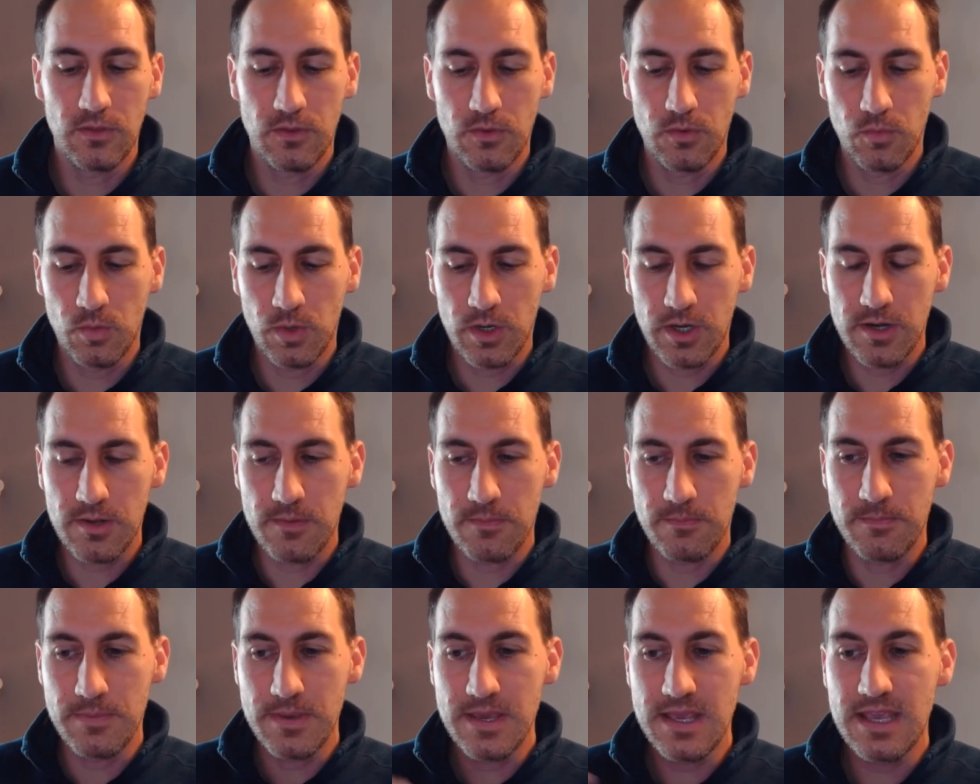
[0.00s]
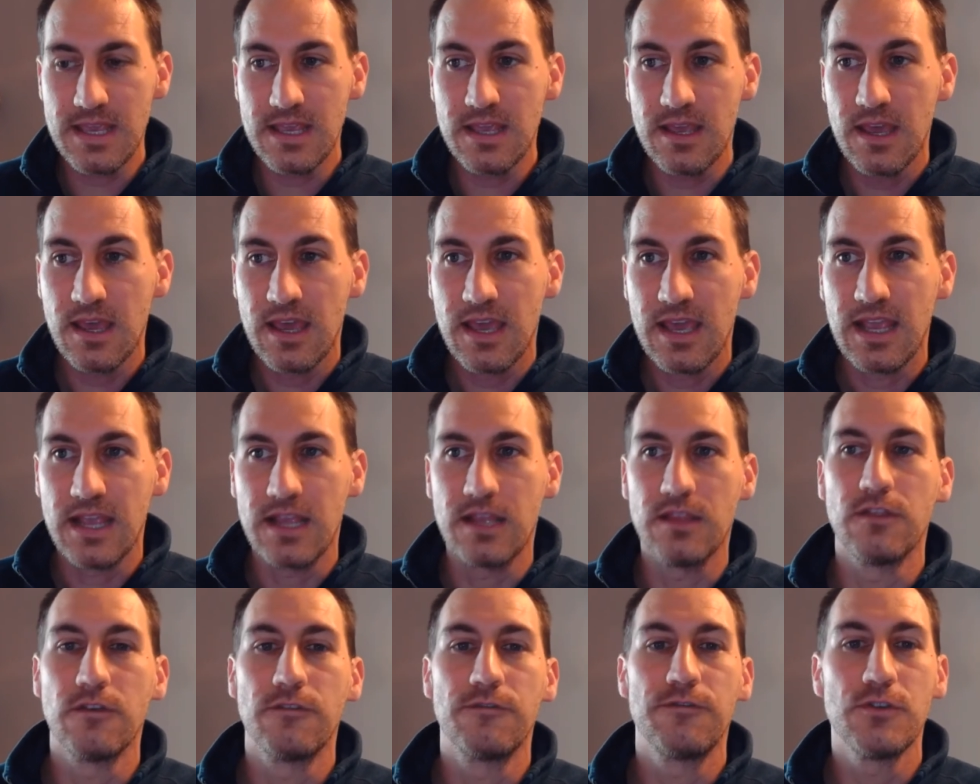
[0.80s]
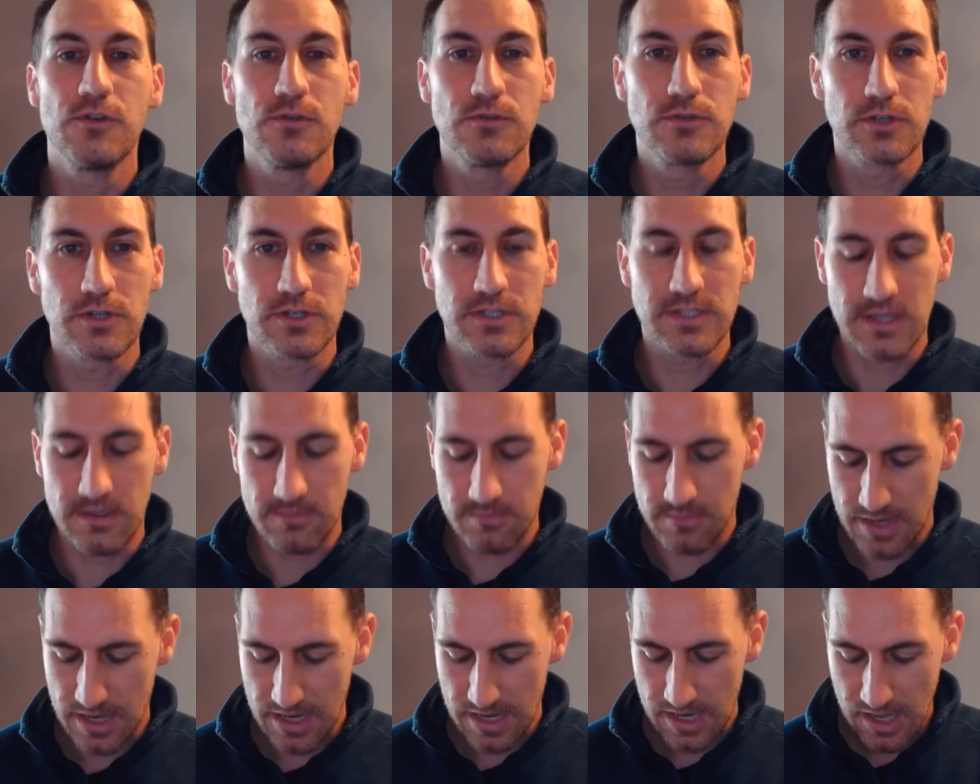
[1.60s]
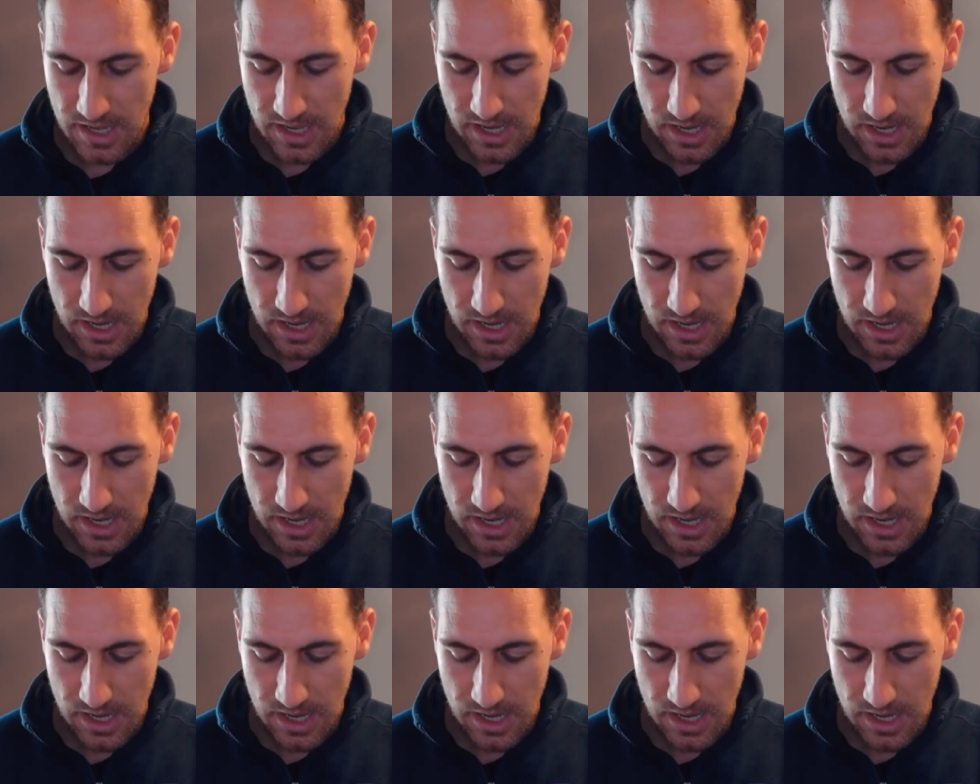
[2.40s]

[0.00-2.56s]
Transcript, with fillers: we're going to be in the future someday,